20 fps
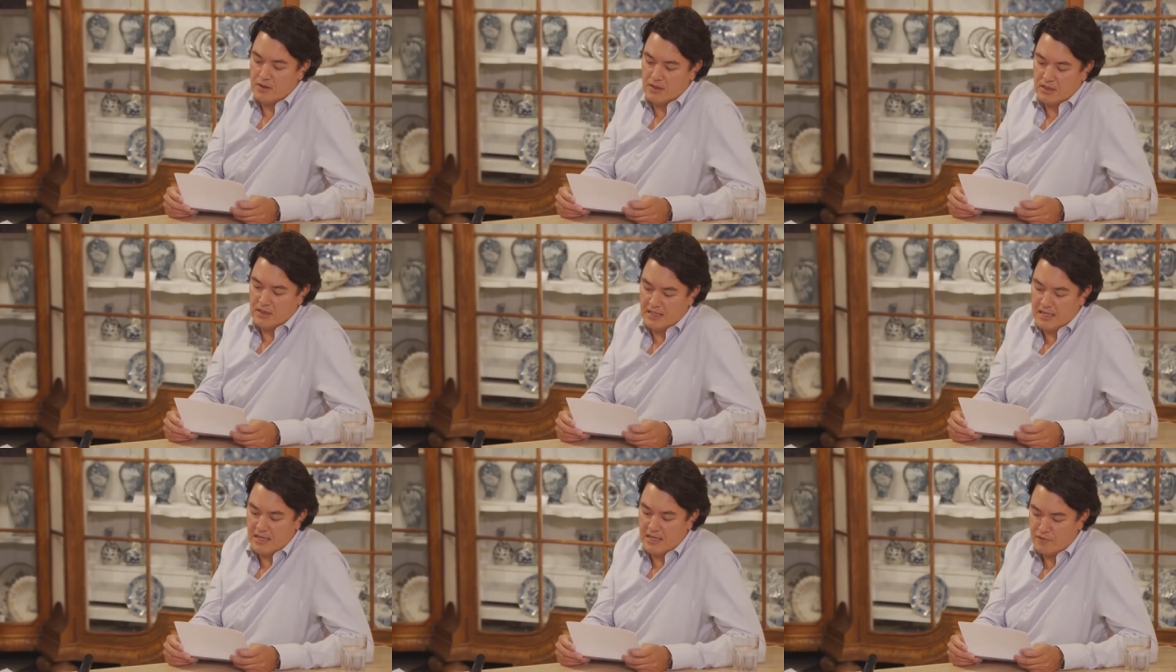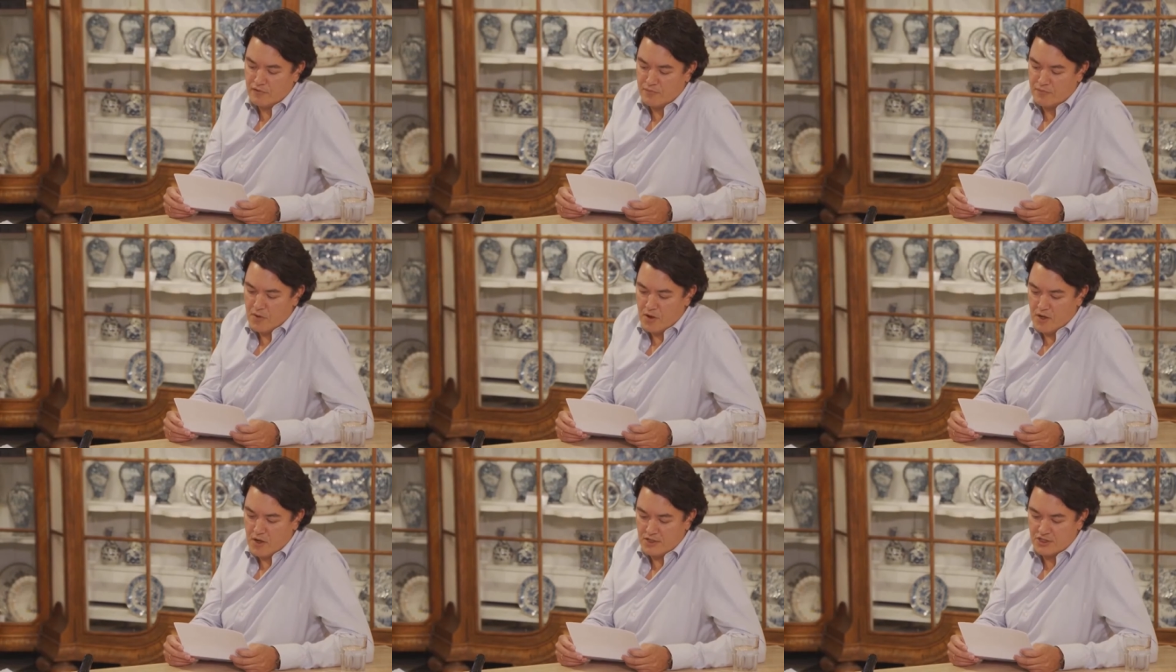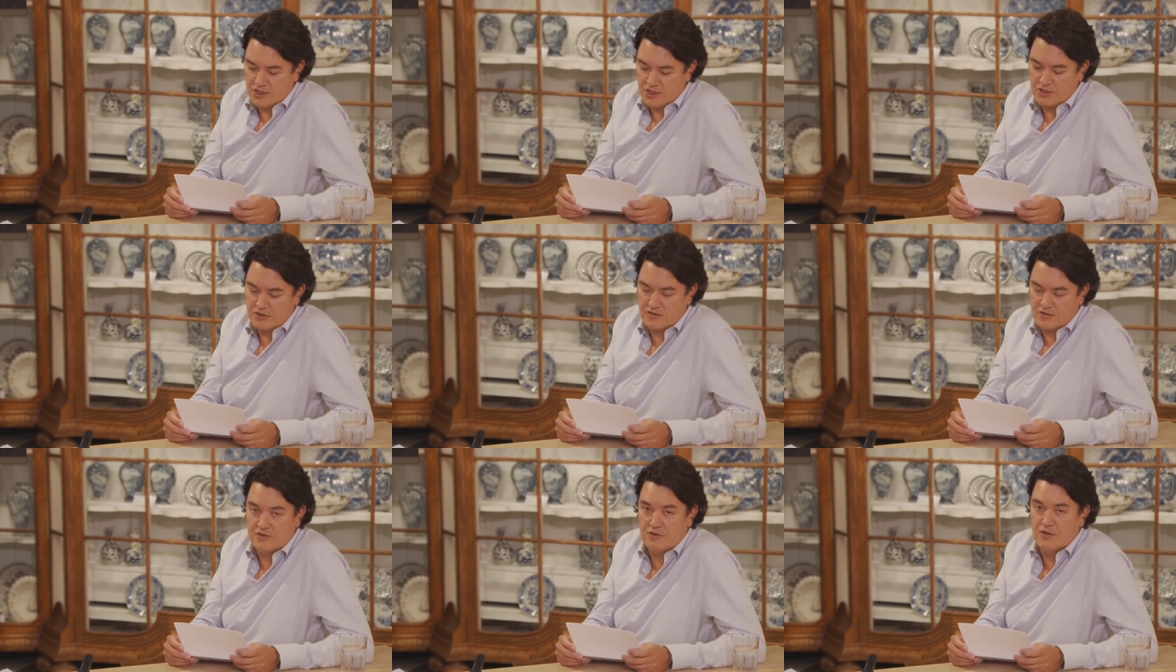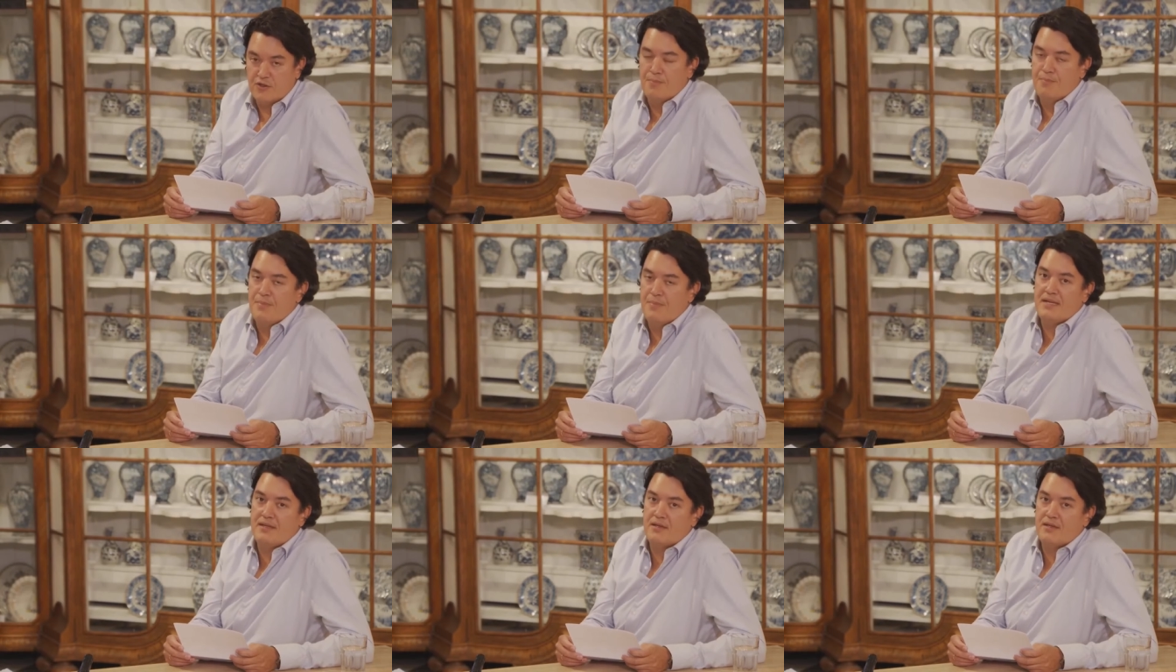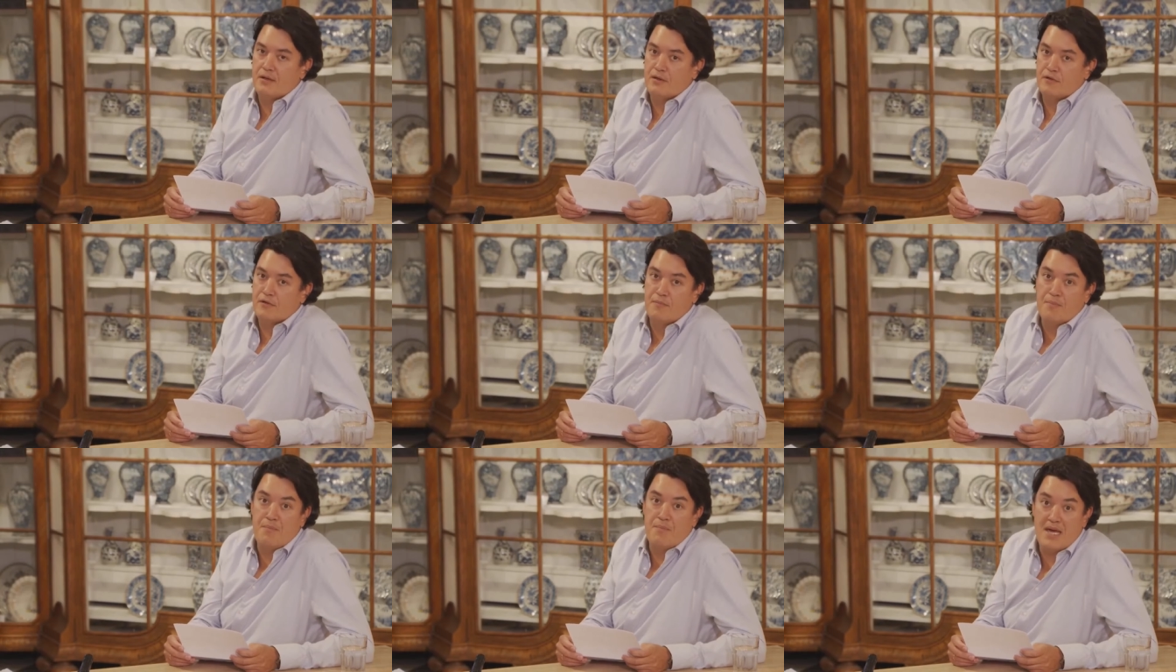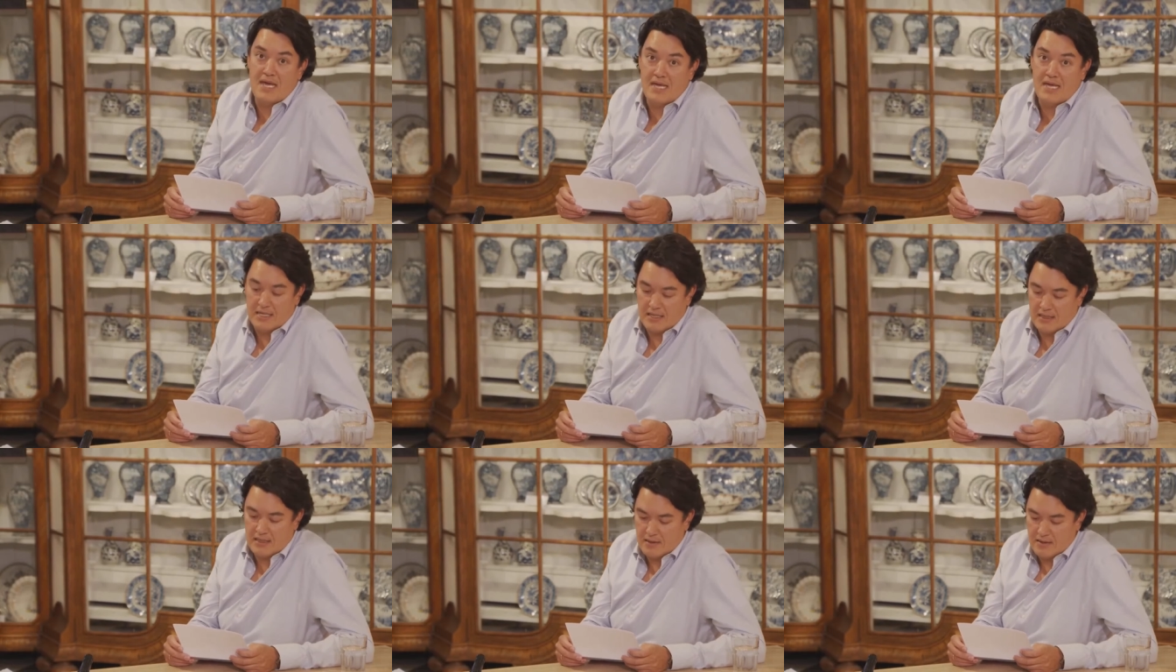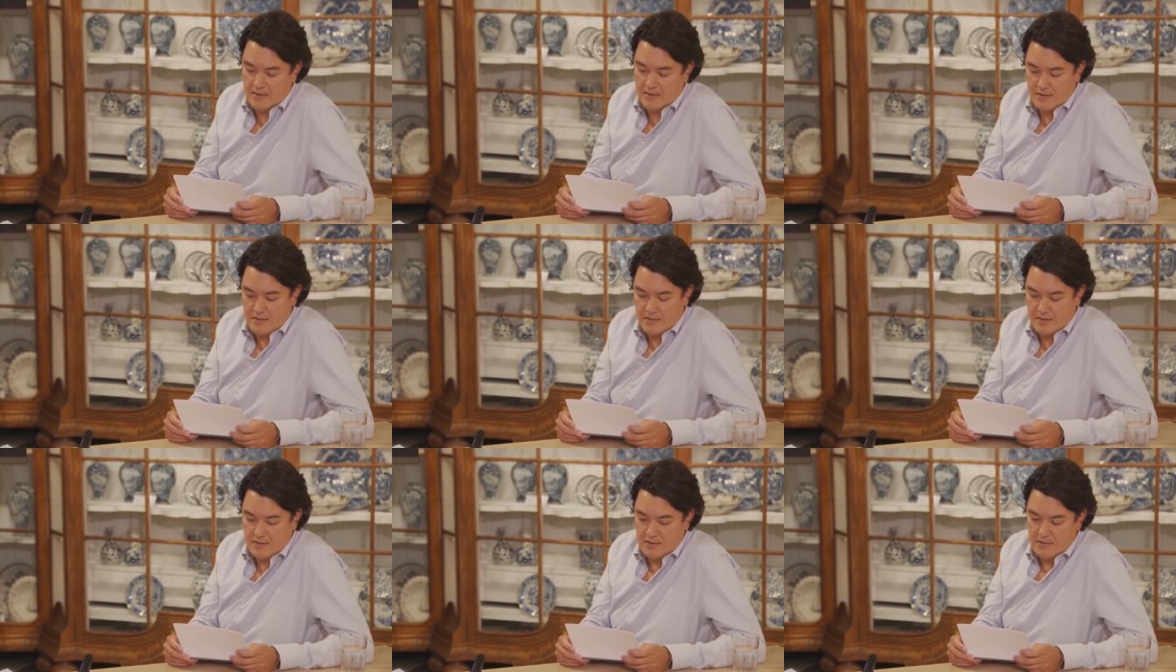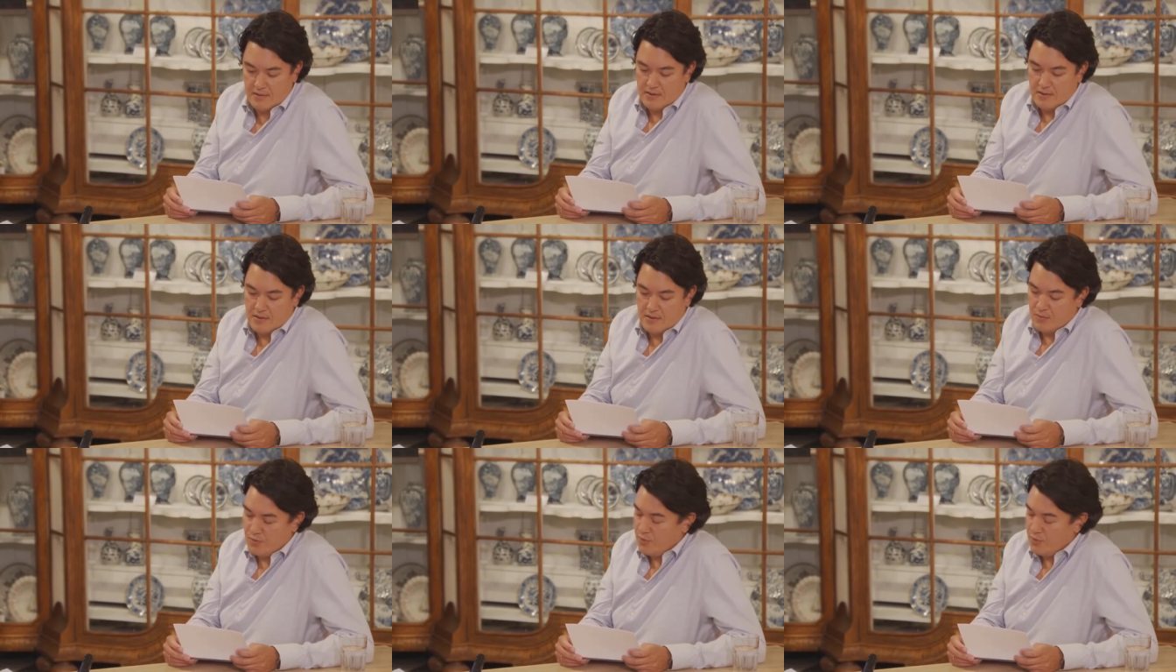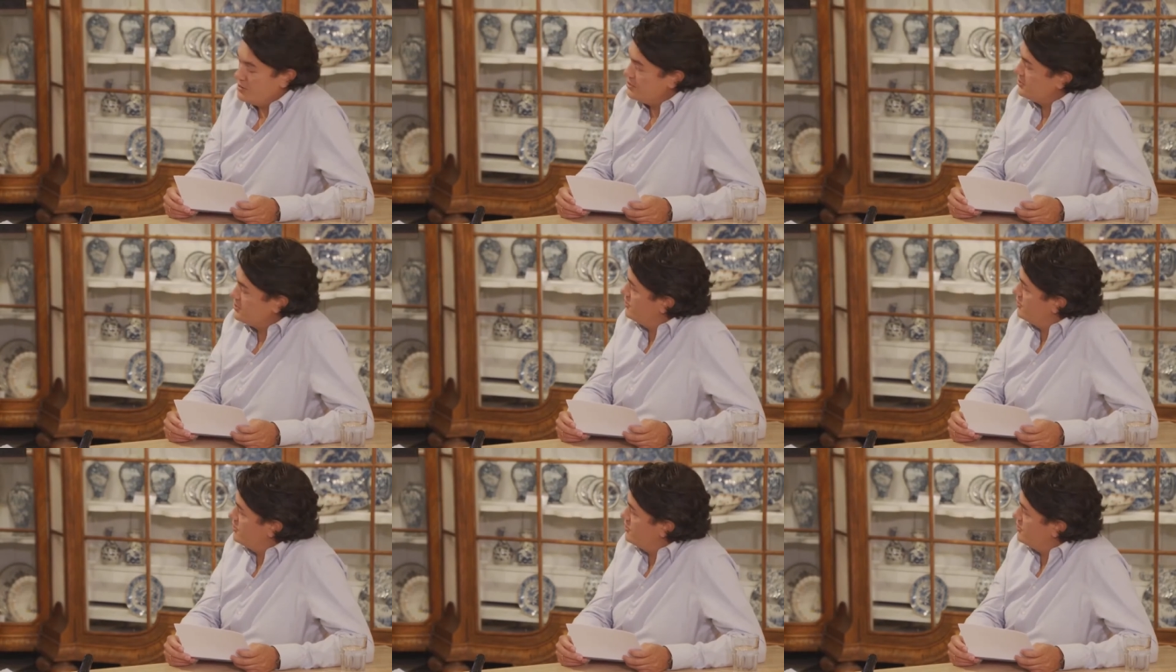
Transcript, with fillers: the end of March to the mid of May. What is